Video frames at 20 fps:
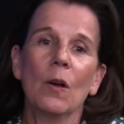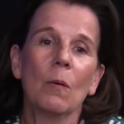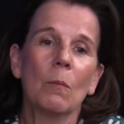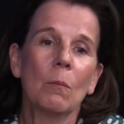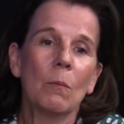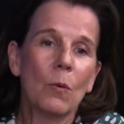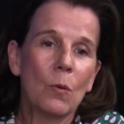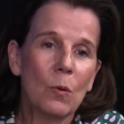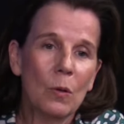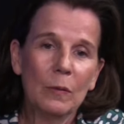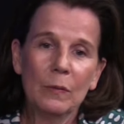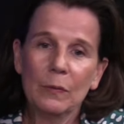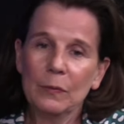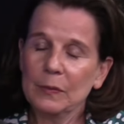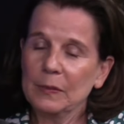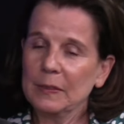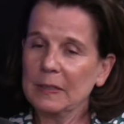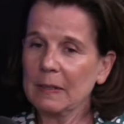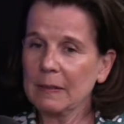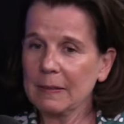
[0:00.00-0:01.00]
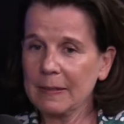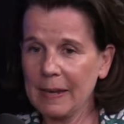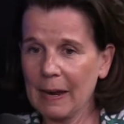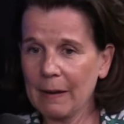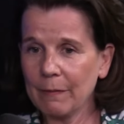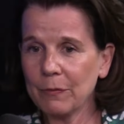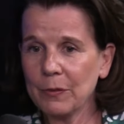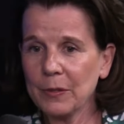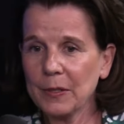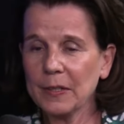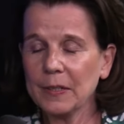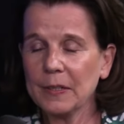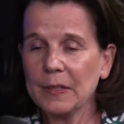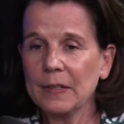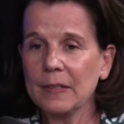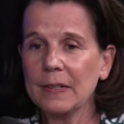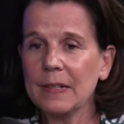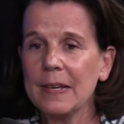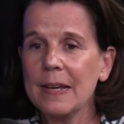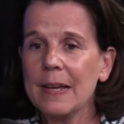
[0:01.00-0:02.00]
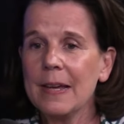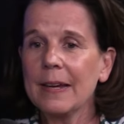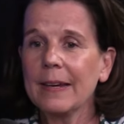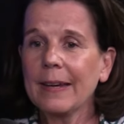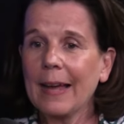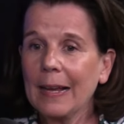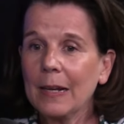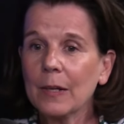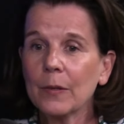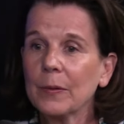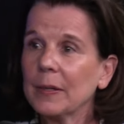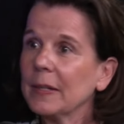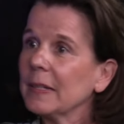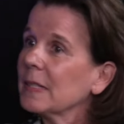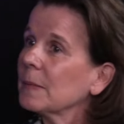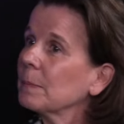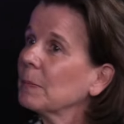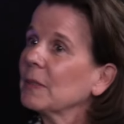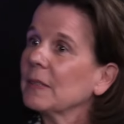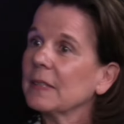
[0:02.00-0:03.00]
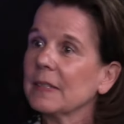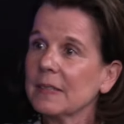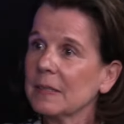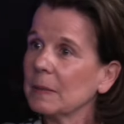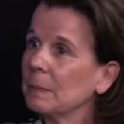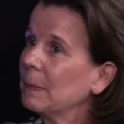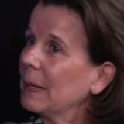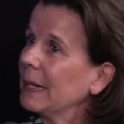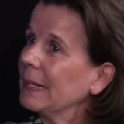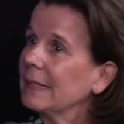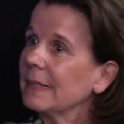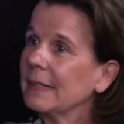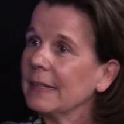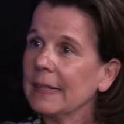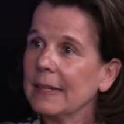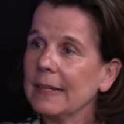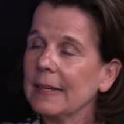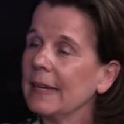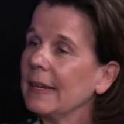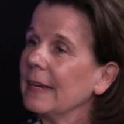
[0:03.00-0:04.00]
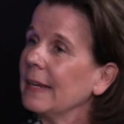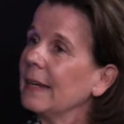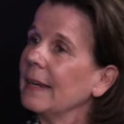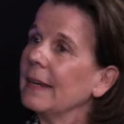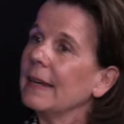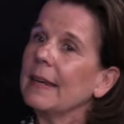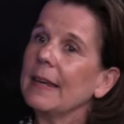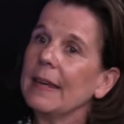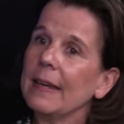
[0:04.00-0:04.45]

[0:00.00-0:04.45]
more of the, the African galleries participating in,